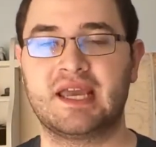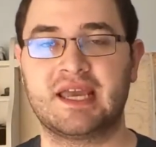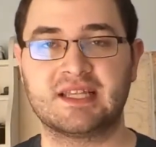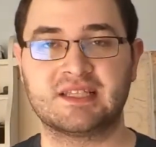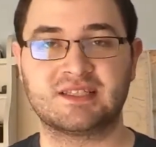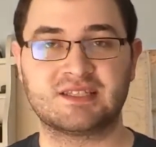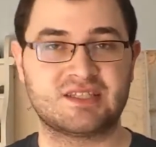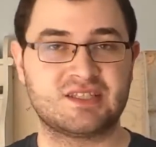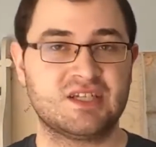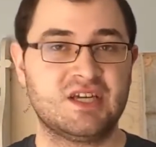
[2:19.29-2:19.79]

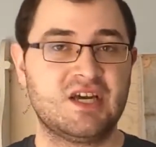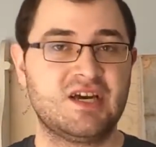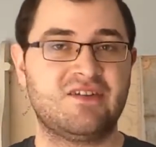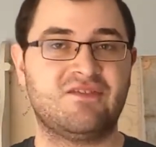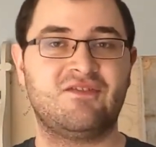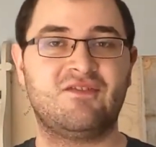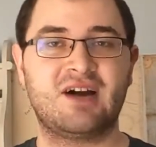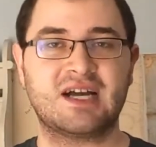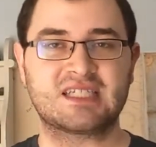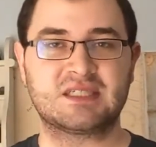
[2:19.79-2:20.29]
It's
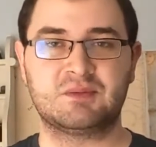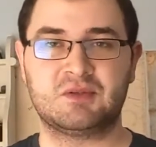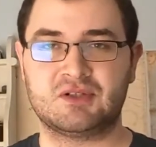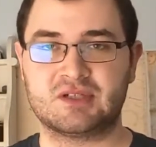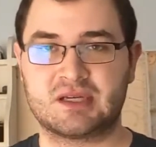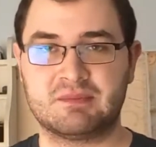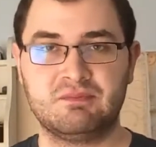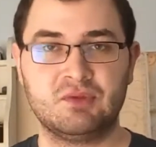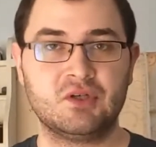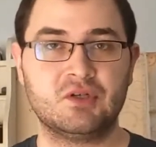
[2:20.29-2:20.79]
flexible,
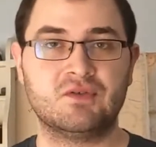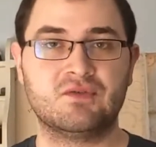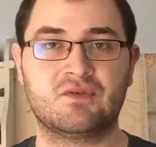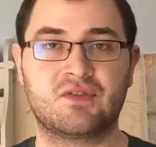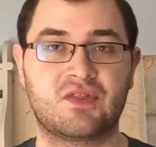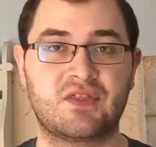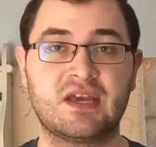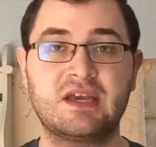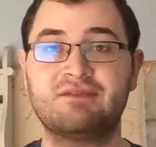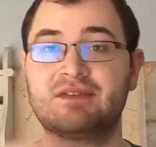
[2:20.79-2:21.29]
it can move.
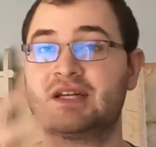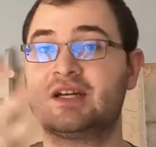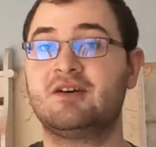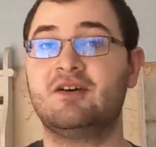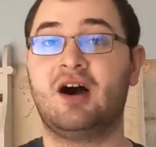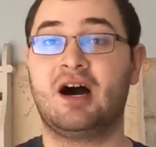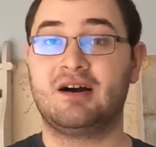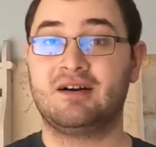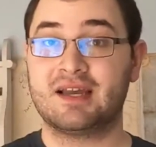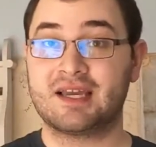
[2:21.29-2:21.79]
Think of it a
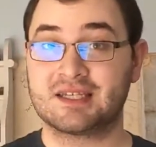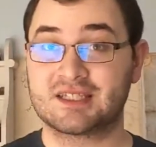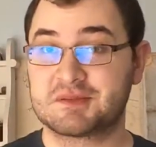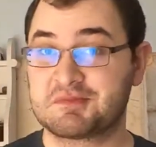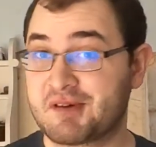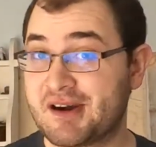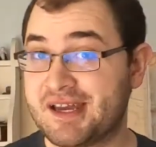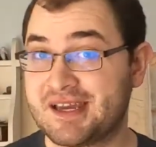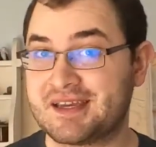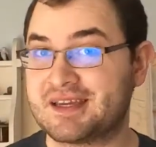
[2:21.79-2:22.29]
lot like a
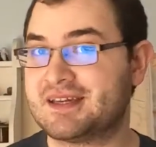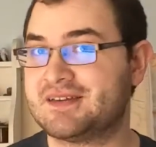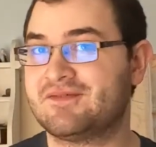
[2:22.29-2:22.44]
spring.